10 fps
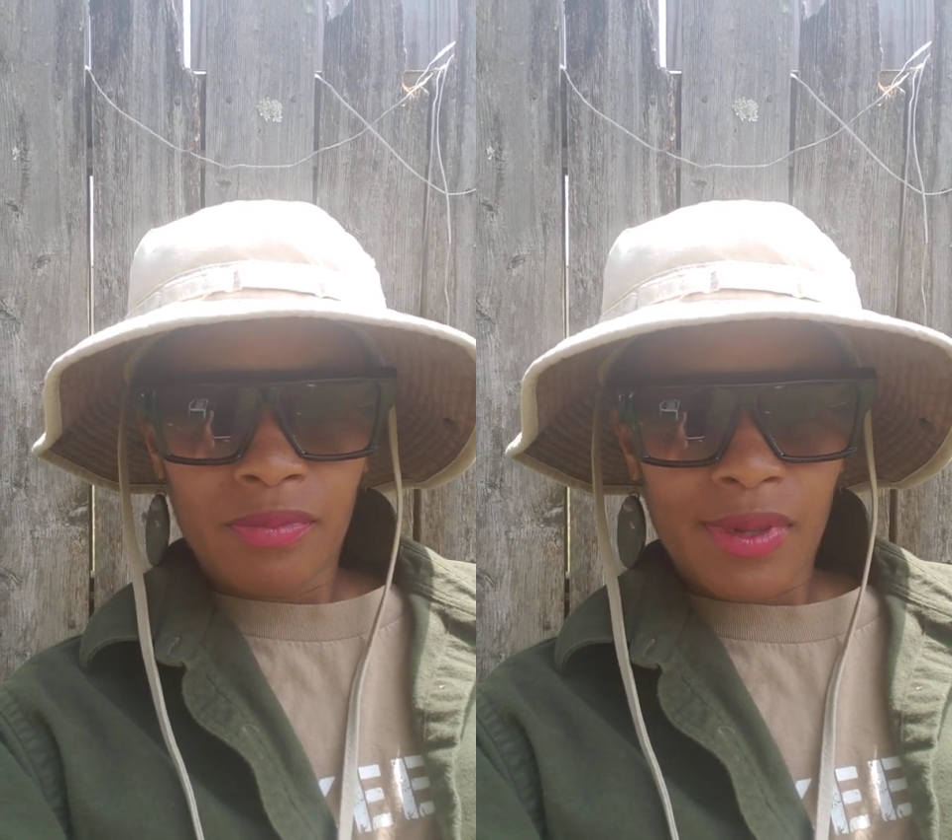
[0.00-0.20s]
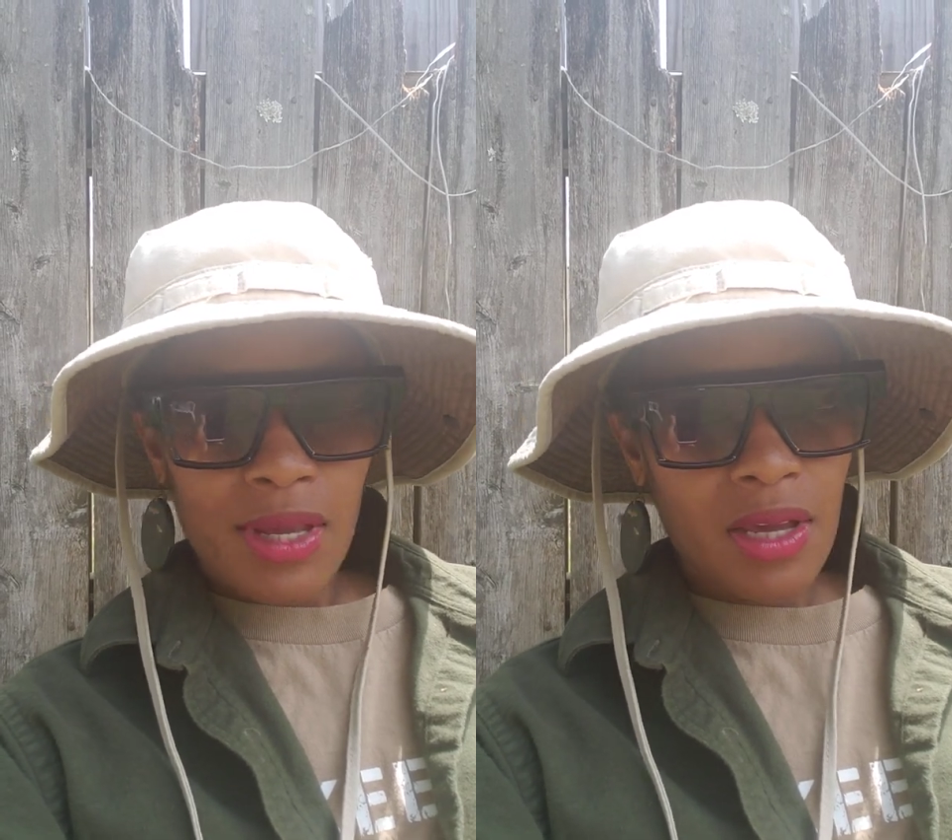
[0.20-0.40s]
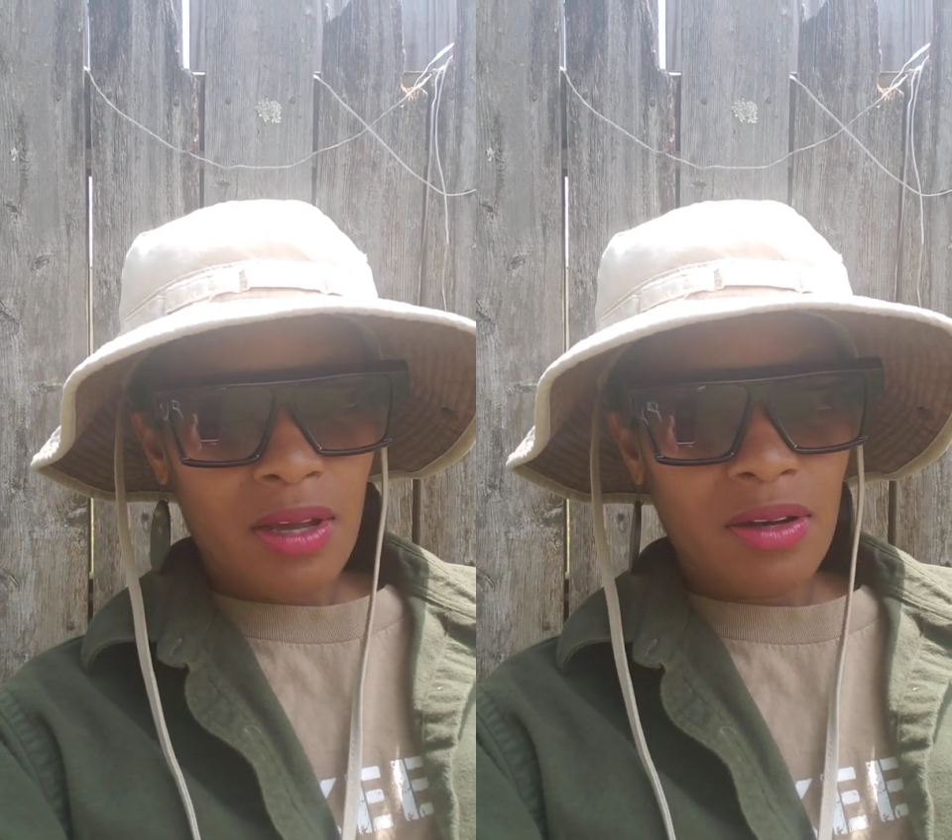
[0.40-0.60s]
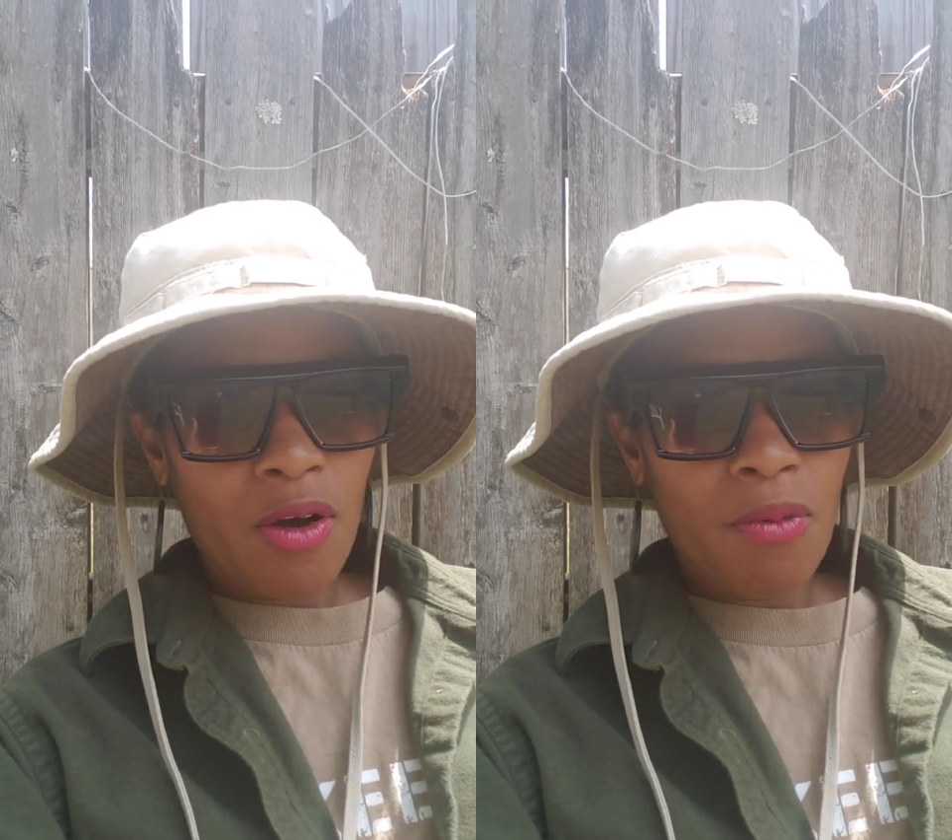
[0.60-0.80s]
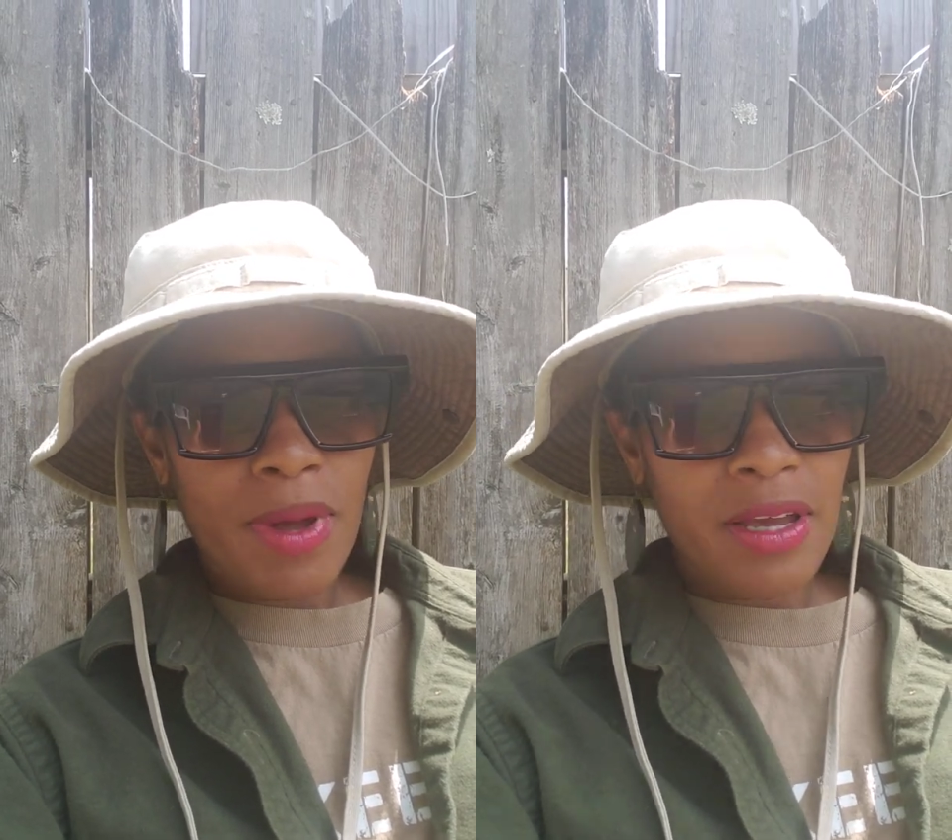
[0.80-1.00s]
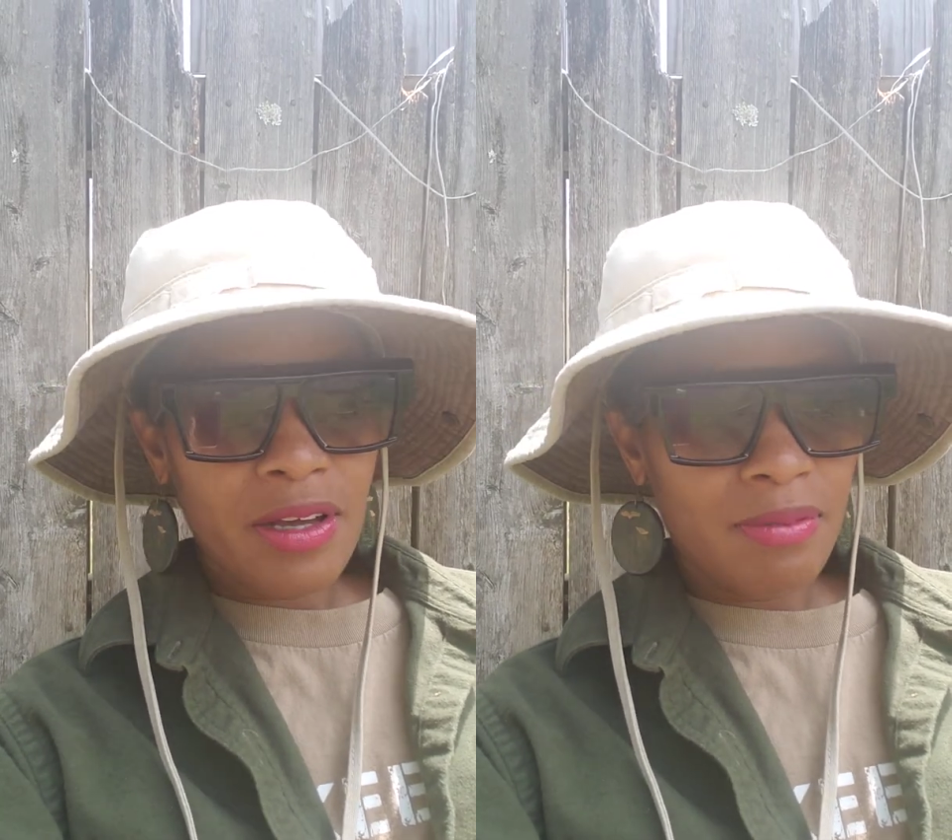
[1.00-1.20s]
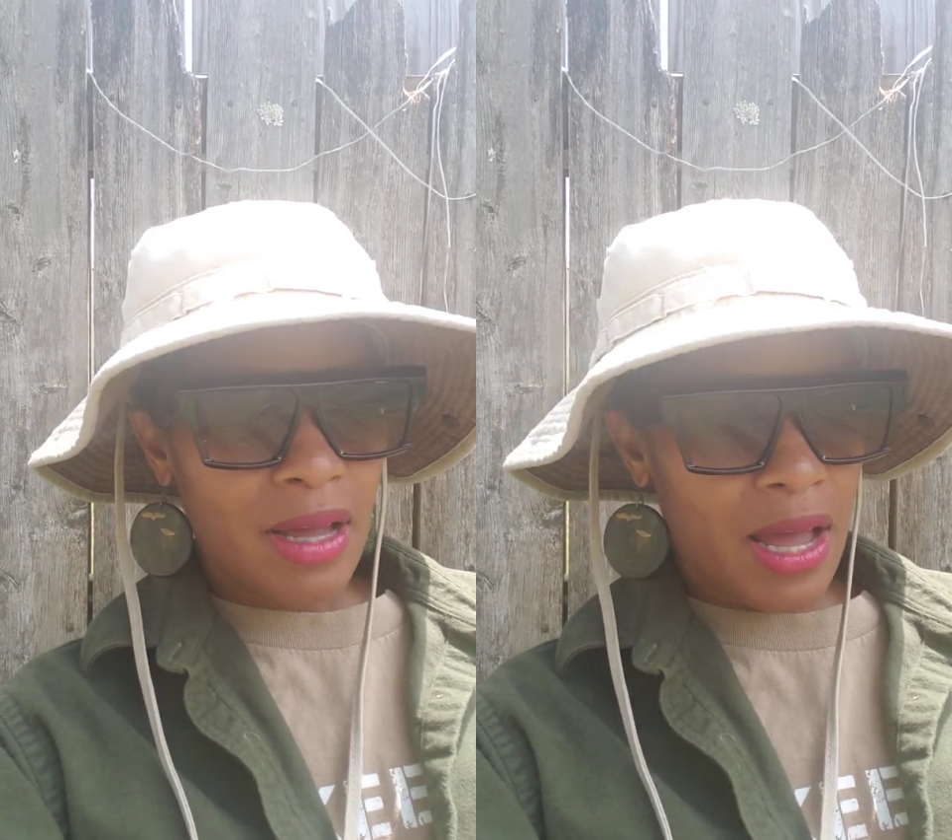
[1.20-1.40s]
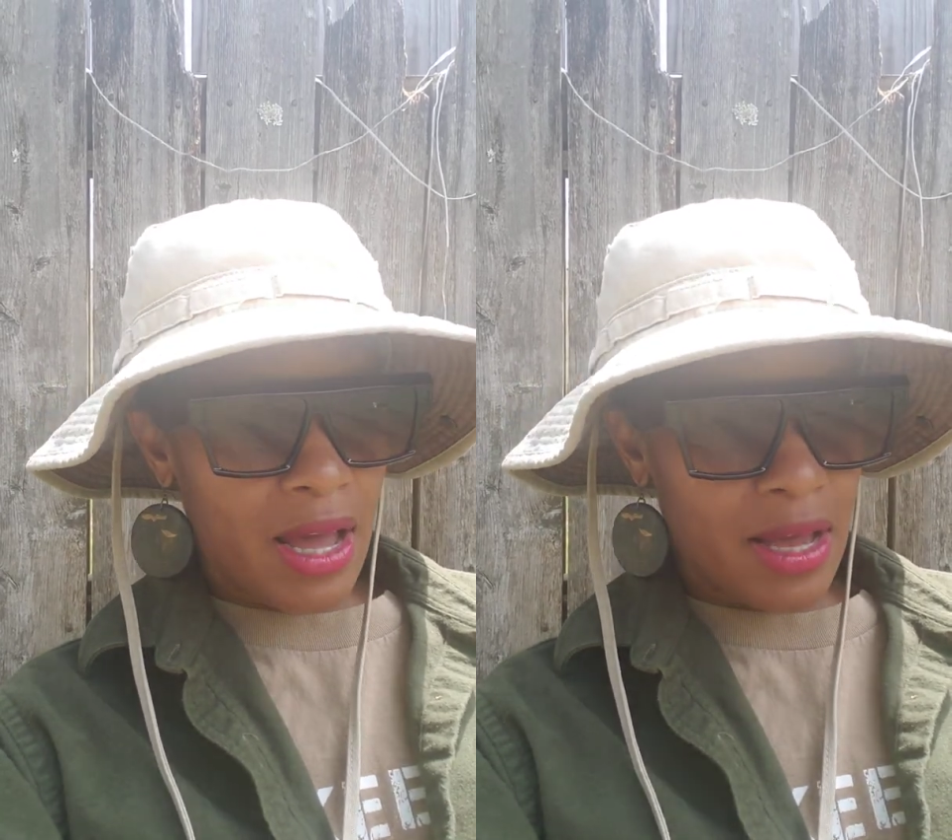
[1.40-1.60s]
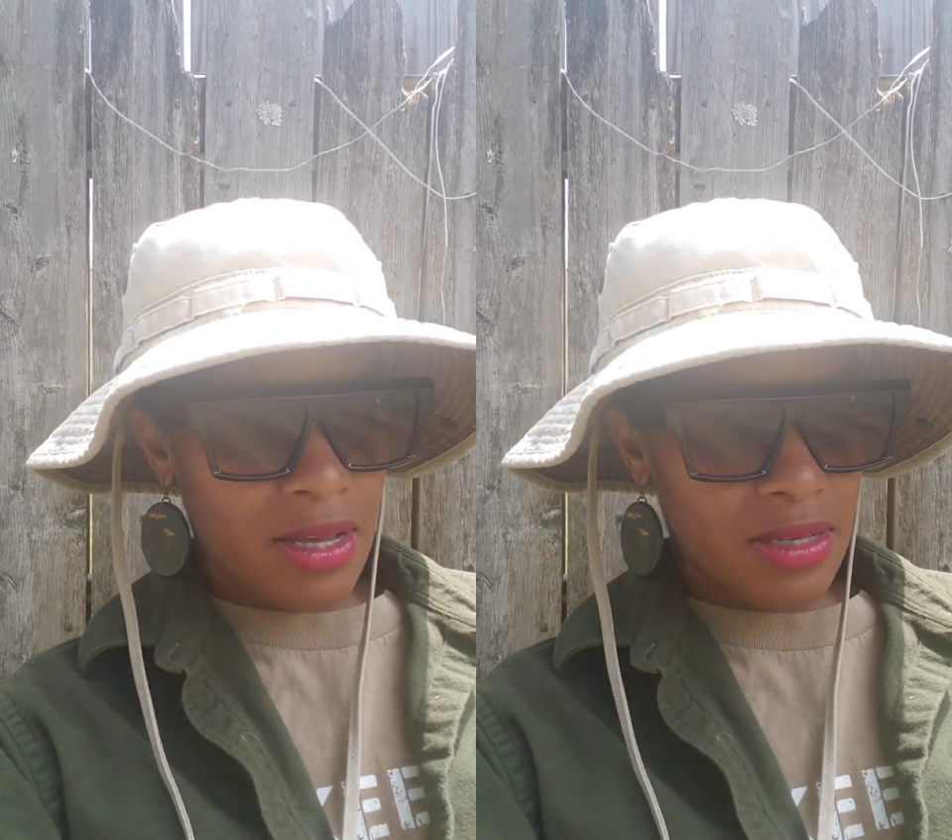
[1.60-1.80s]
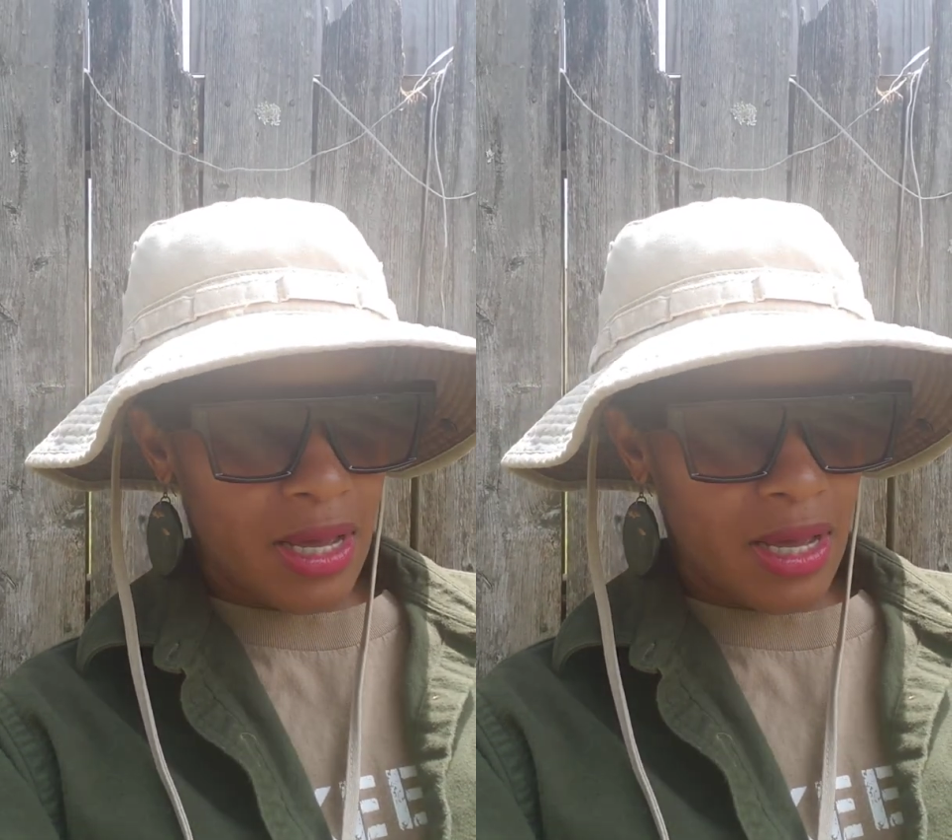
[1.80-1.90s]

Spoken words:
no makeup, guys.